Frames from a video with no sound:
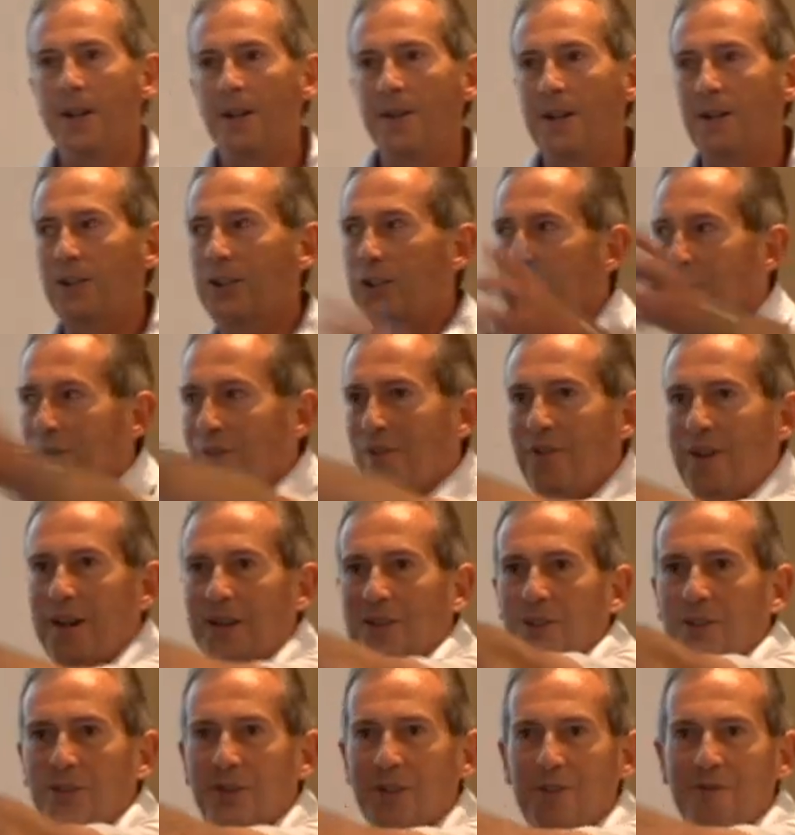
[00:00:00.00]
and there are certain
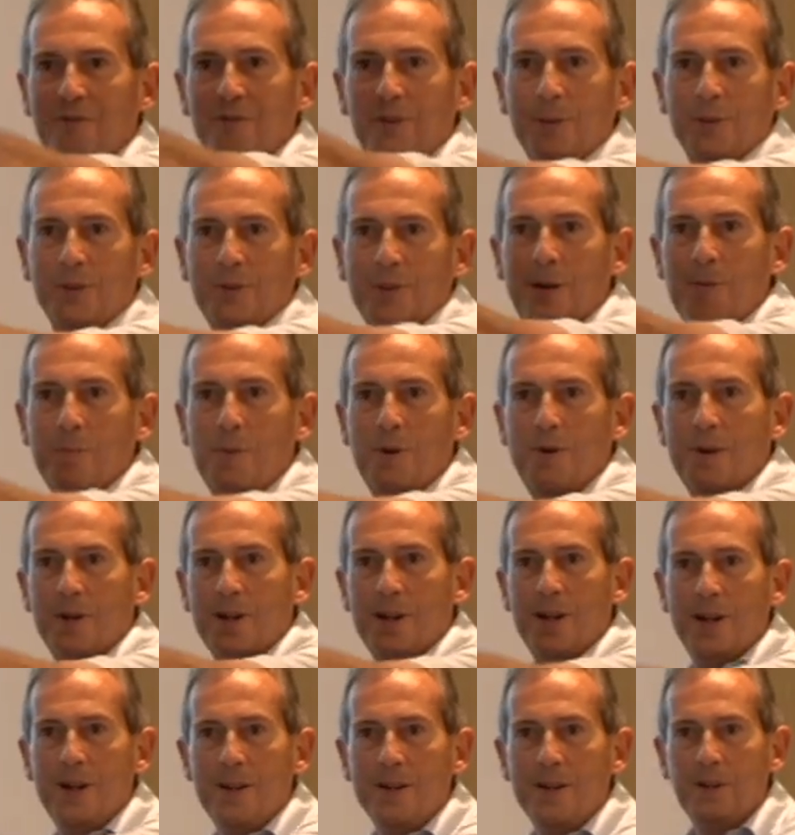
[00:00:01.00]
factors that influence that
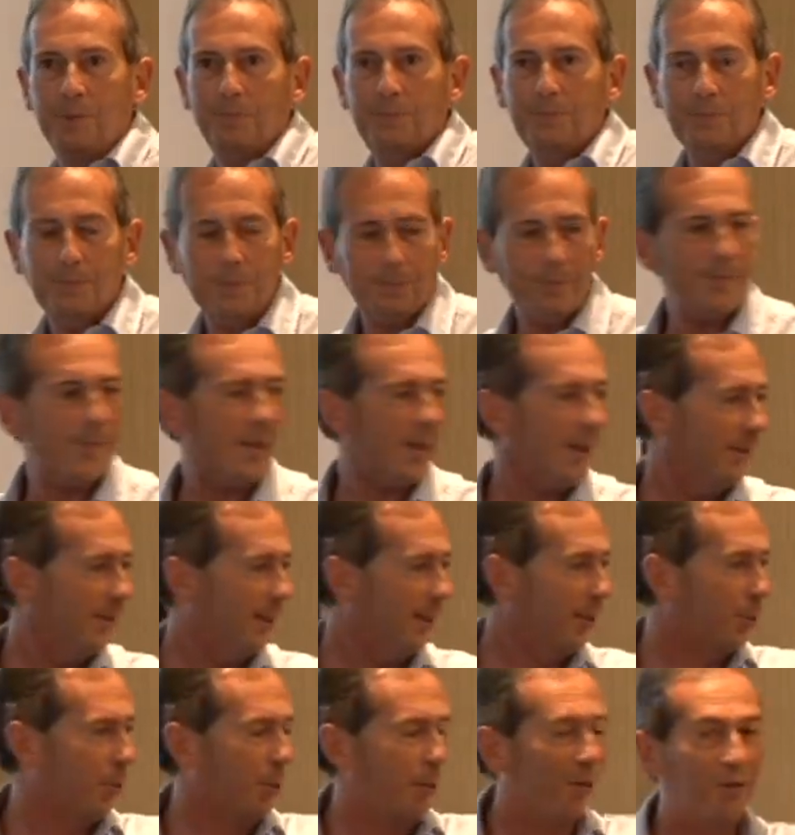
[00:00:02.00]
market,
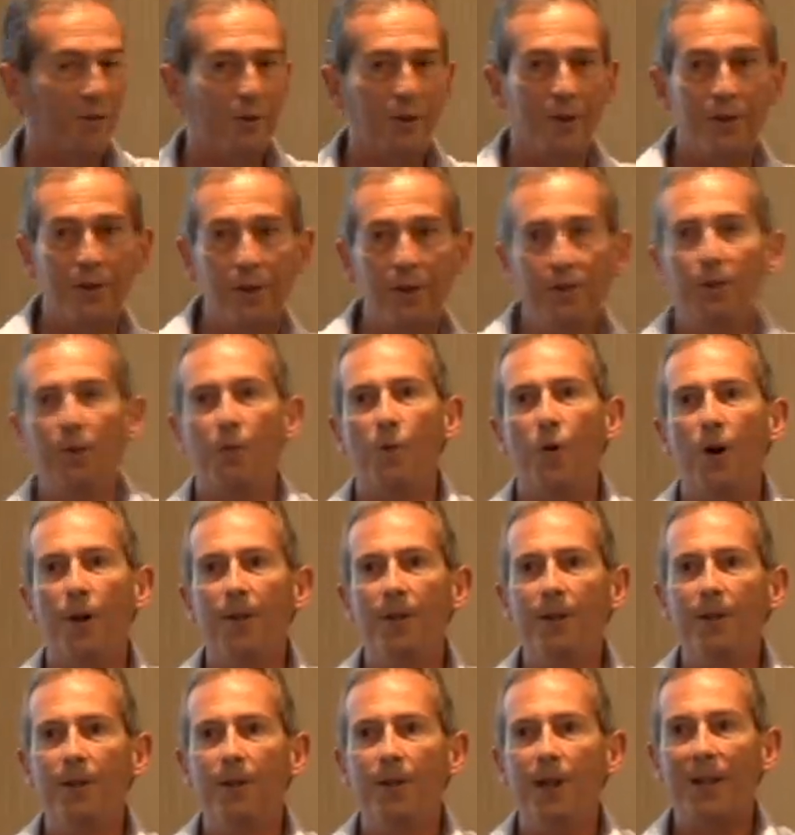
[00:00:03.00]
this one for another
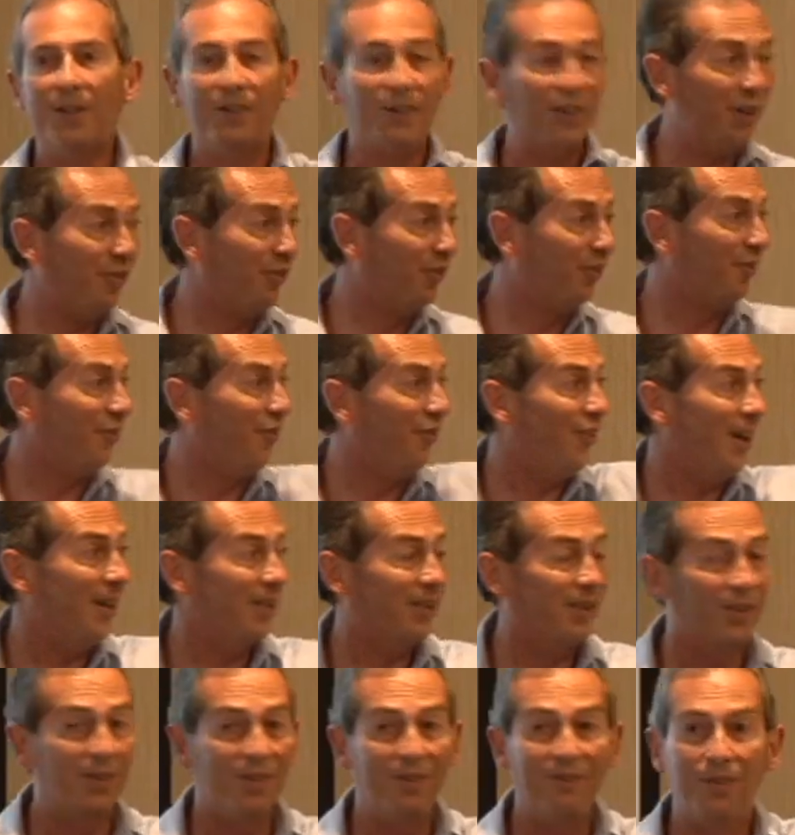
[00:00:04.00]
one, and different
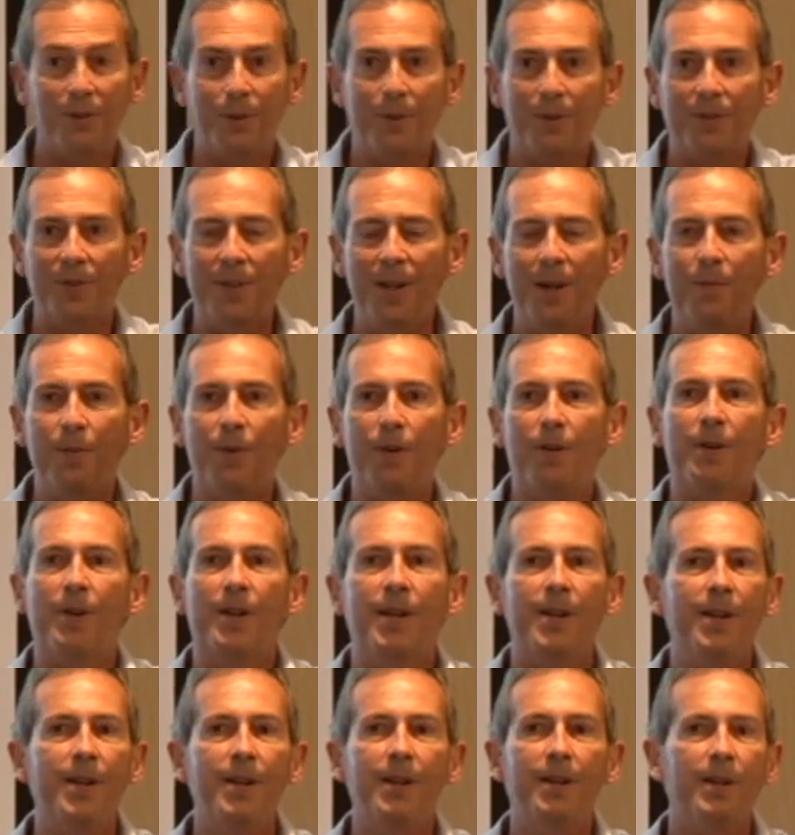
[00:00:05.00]
factors influence that
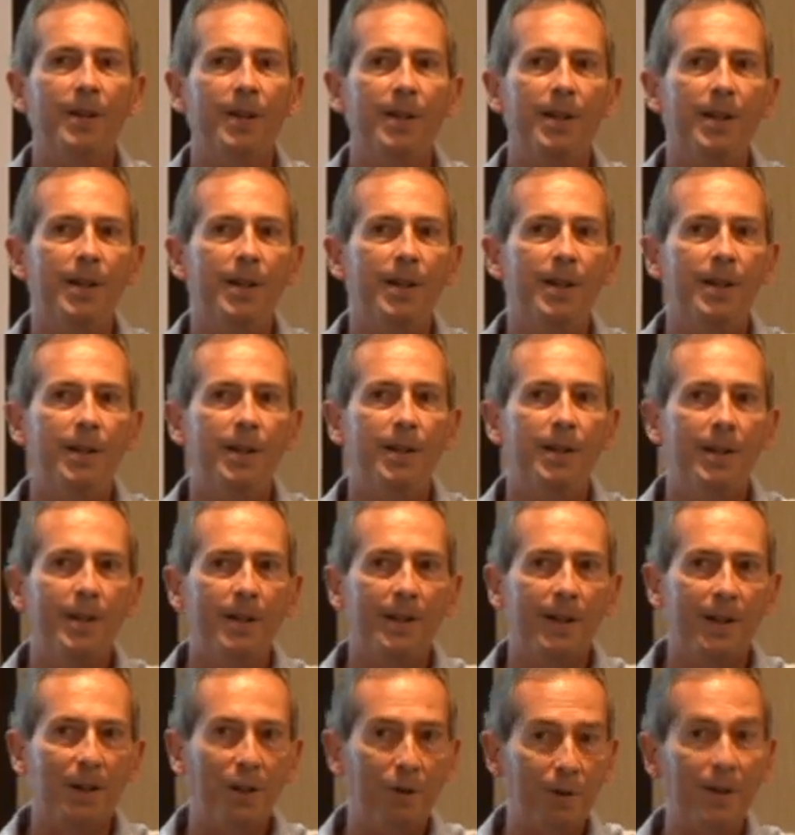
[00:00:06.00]
market,
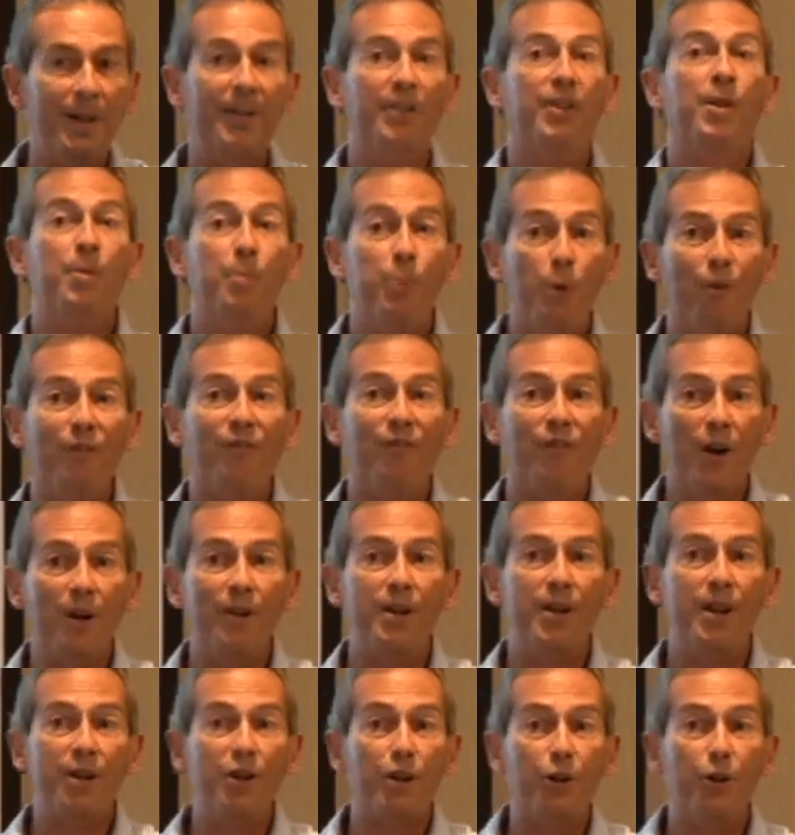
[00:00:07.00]
then creating a
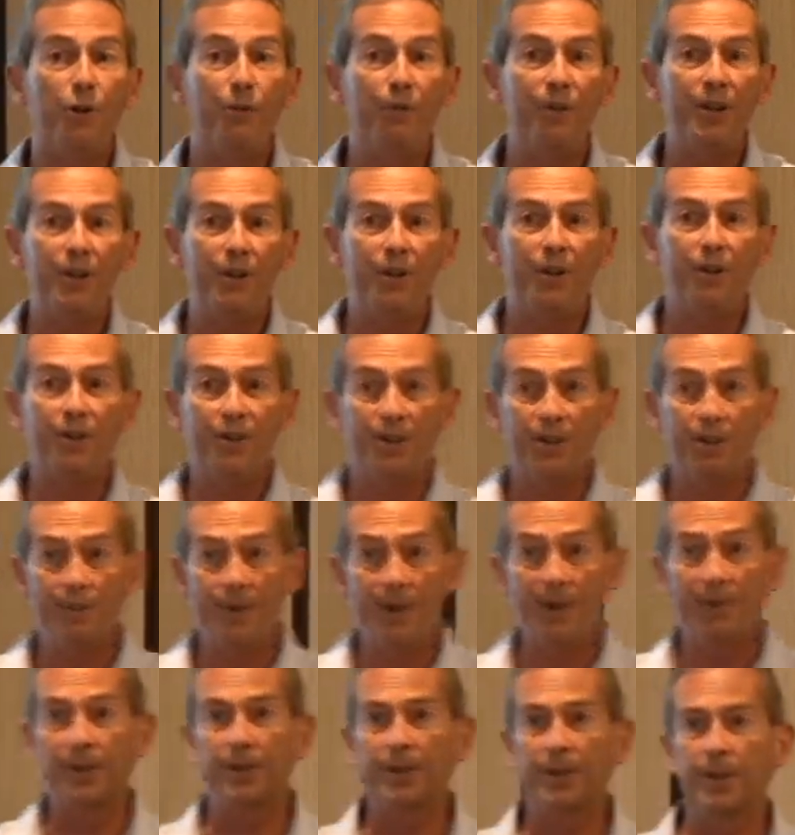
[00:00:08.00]
portfolio could reduce your
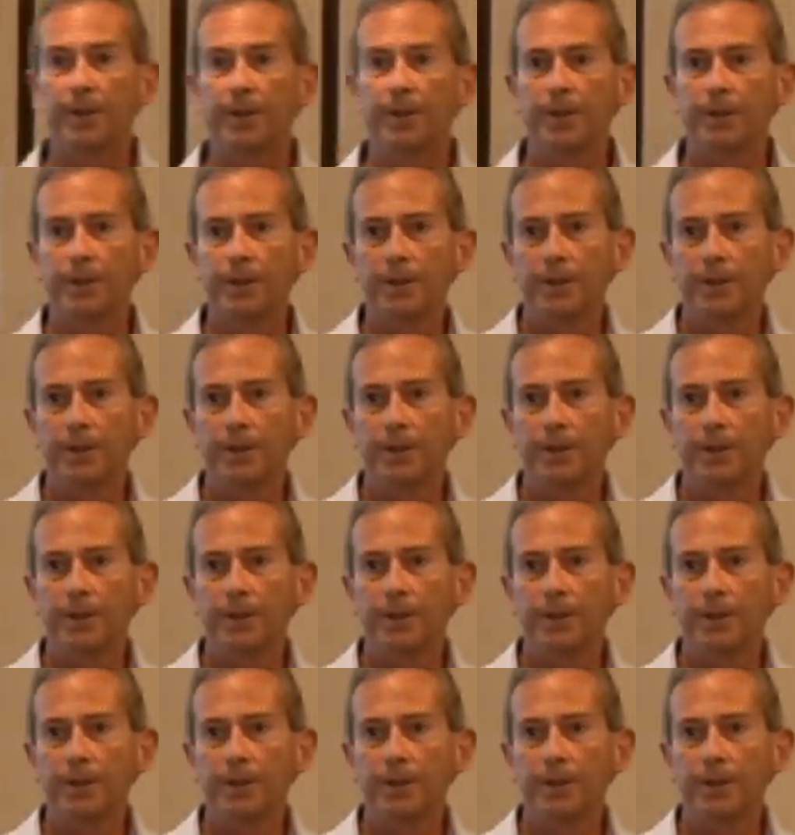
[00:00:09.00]
risk.